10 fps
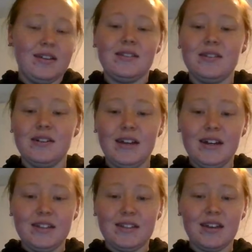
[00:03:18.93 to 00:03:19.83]
So
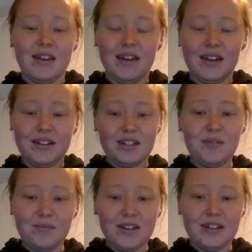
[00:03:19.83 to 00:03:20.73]
let's
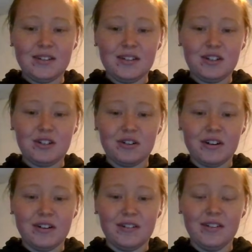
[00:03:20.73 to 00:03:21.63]
jump into the
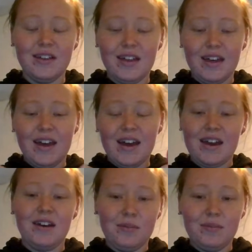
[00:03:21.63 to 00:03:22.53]
tutorial, and
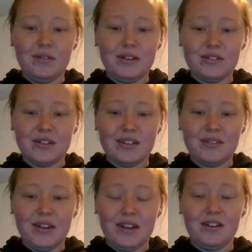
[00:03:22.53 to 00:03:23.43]
I hope you enjoy this
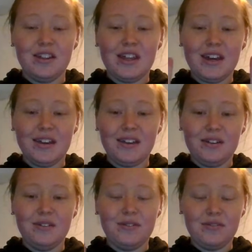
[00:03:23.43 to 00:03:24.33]
video. Thank
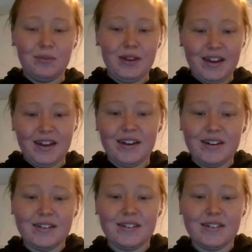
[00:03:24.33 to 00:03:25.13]
you for being here.